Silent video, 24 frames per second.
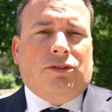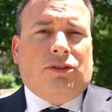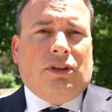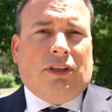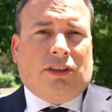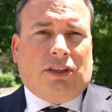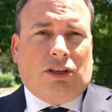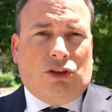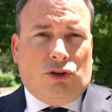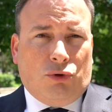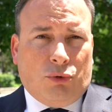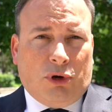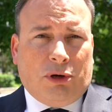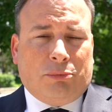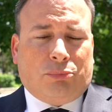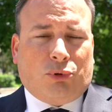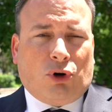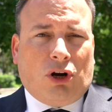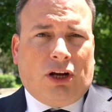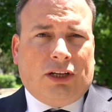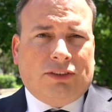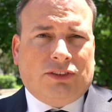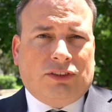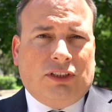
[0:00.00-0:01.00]
That the UN
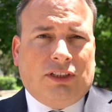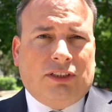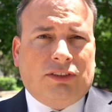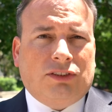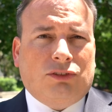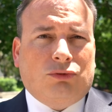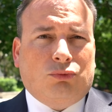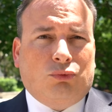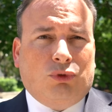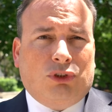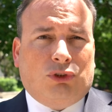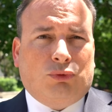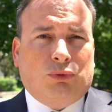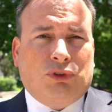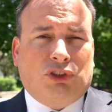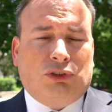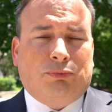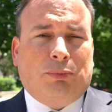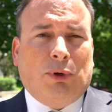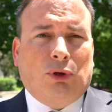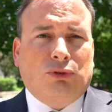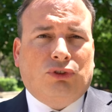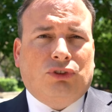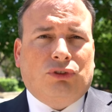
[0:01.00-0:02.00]
process, which was
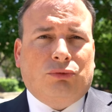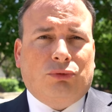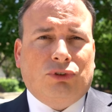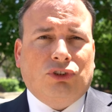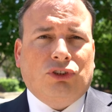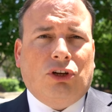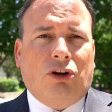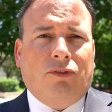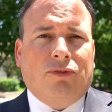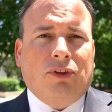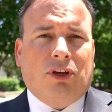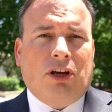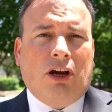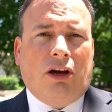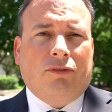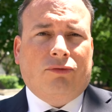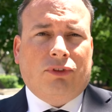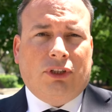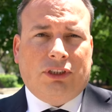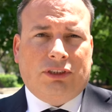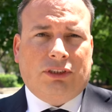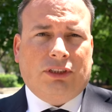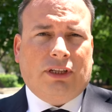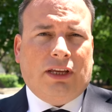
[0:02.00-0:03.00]
supposed to resolve the
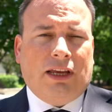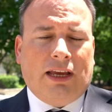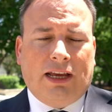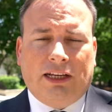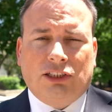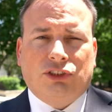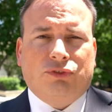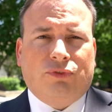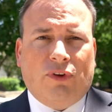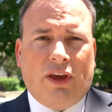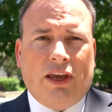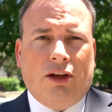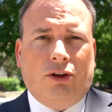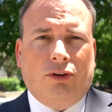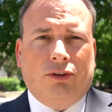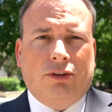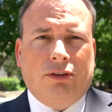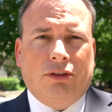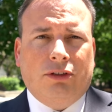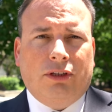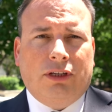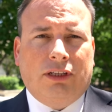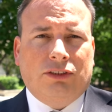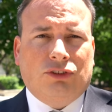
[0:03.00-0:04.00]
conflict, has failed.
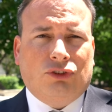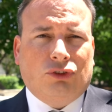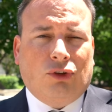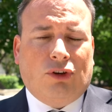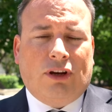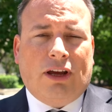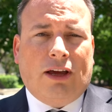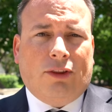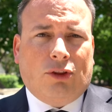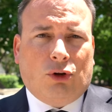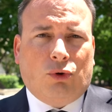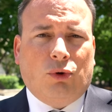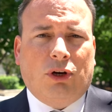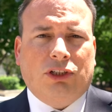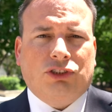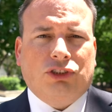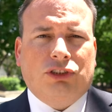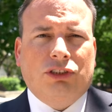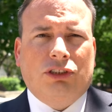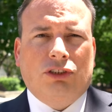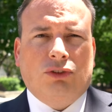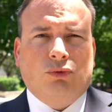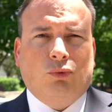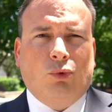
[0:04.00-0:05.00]
And so now the
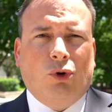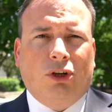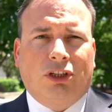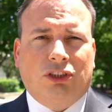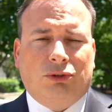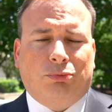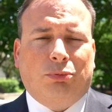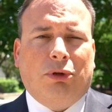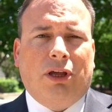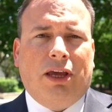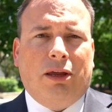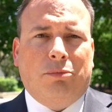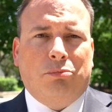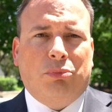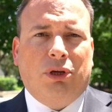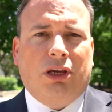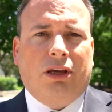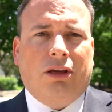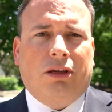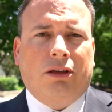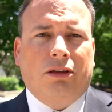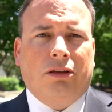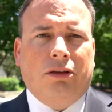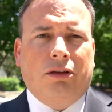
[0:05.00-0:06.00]
question is, what is Plan B?
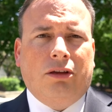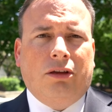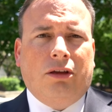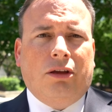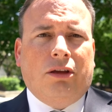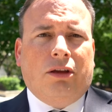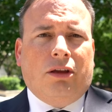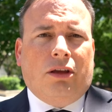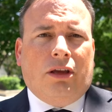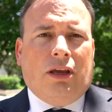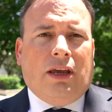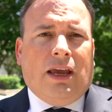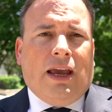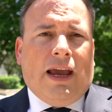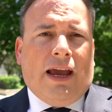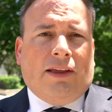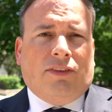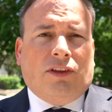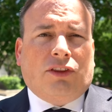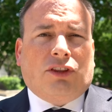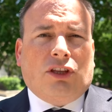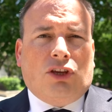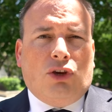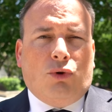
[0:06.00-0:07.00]

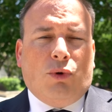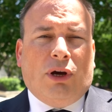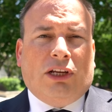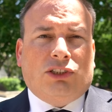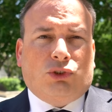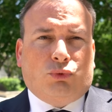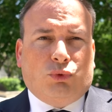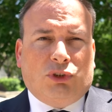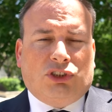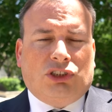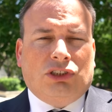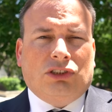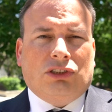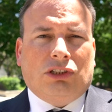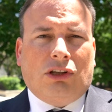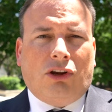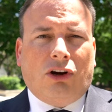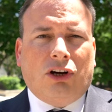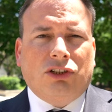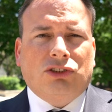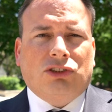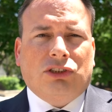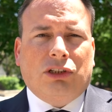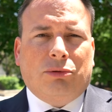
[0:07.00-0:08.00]
And that the U.S., which has
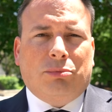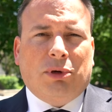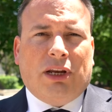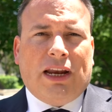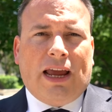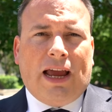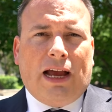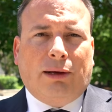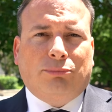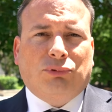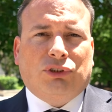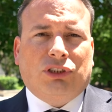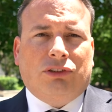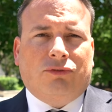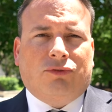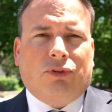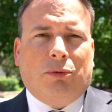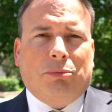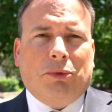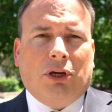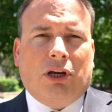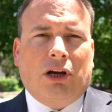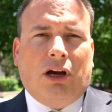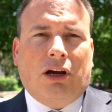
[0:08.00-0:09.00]
largely been absent
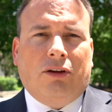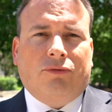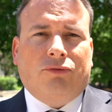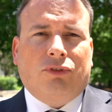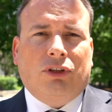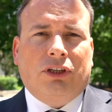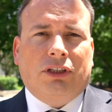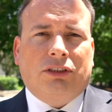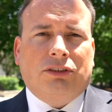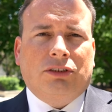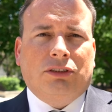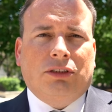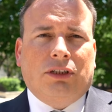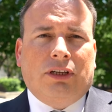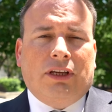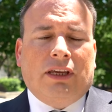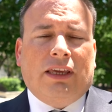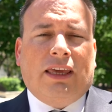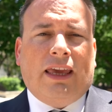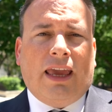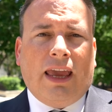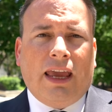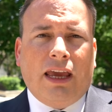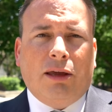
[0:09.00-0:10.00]
from the conflict,
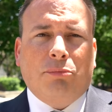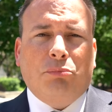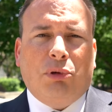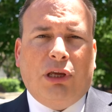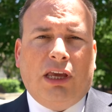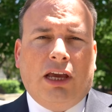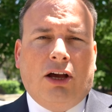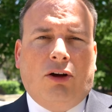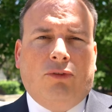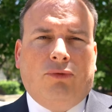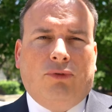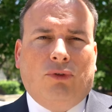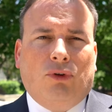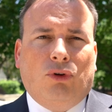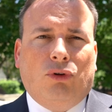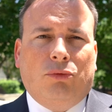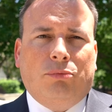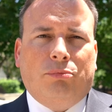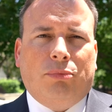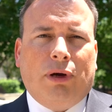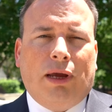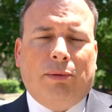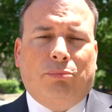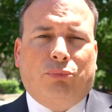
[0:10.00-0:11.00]
can be helpful
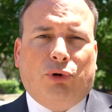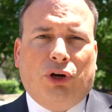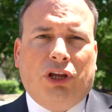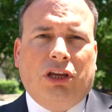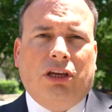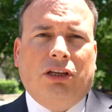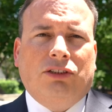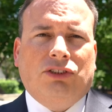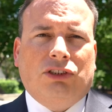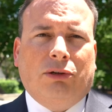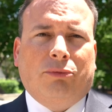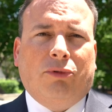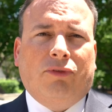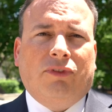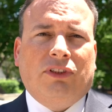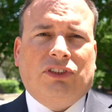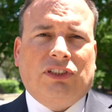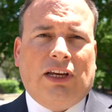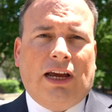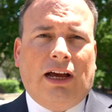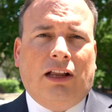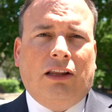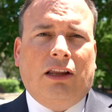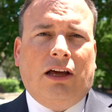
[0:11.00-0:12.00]
by bringing some of its
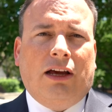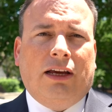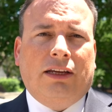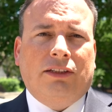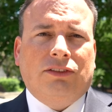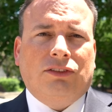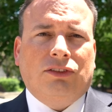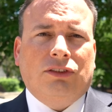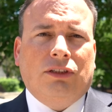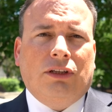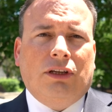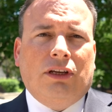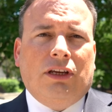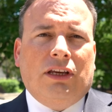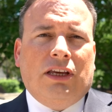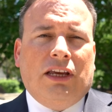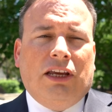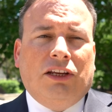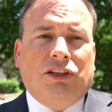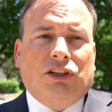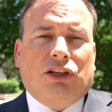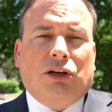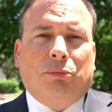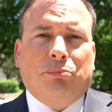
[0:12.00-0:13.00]
allies
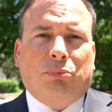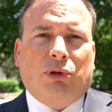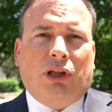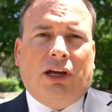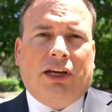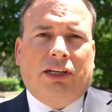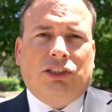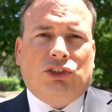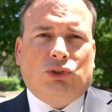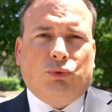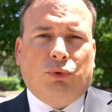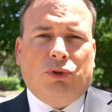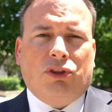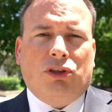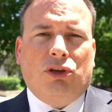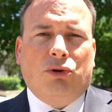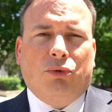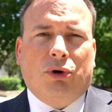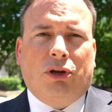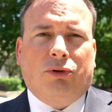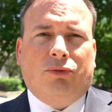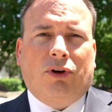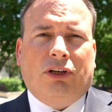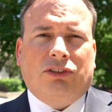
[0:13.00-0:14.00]
into compliance with
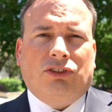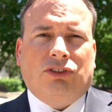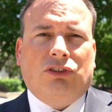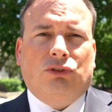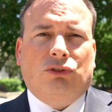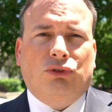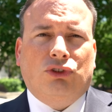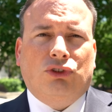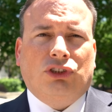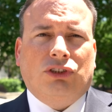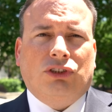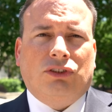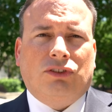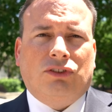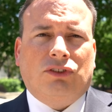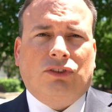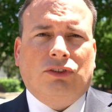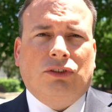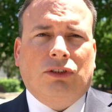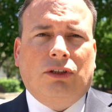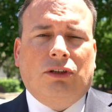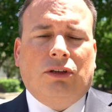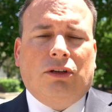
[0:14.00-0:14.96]
UN resolutions.